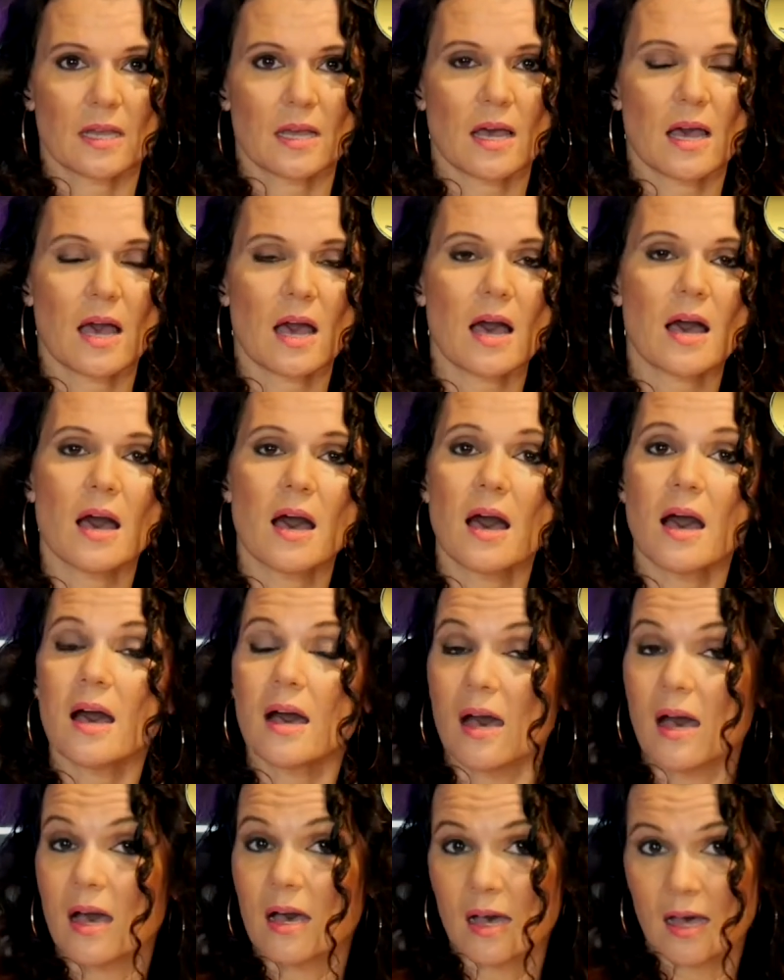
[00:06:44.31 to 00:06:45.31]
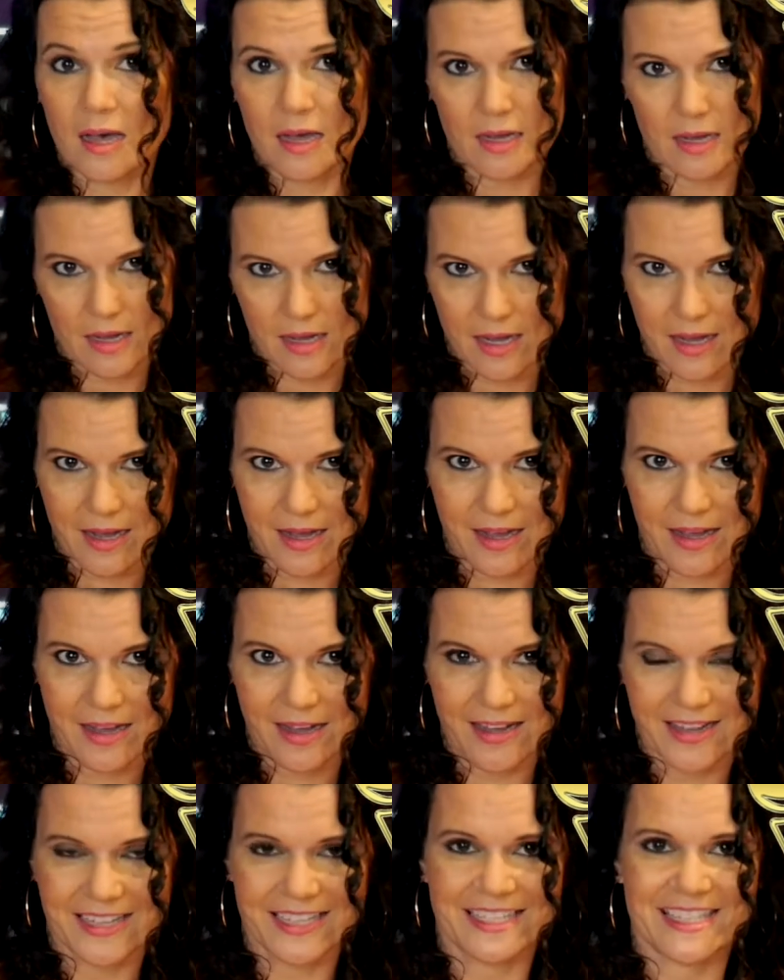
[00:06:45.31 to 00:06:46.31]

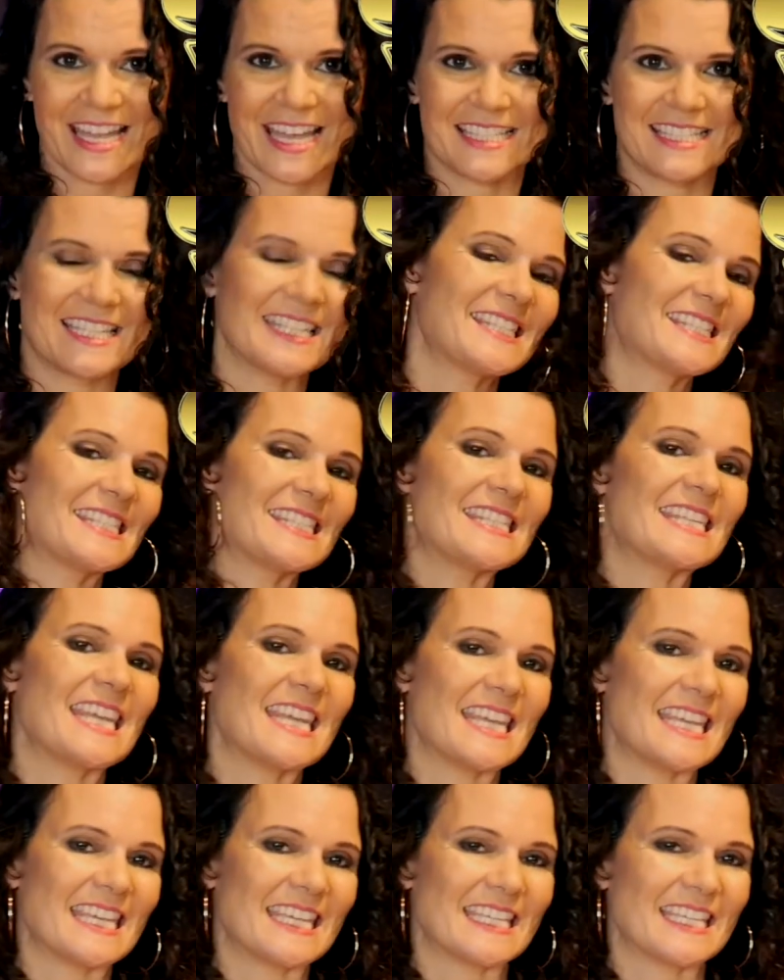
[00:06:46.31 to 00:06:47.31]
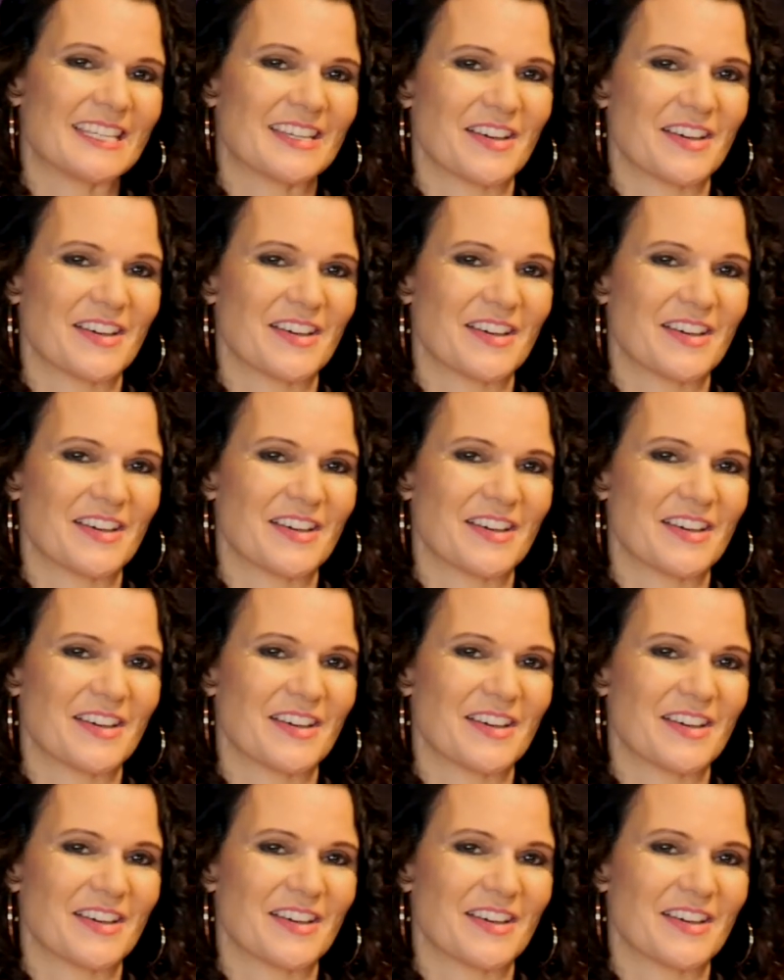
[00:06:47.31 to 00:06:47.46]
And that's a C.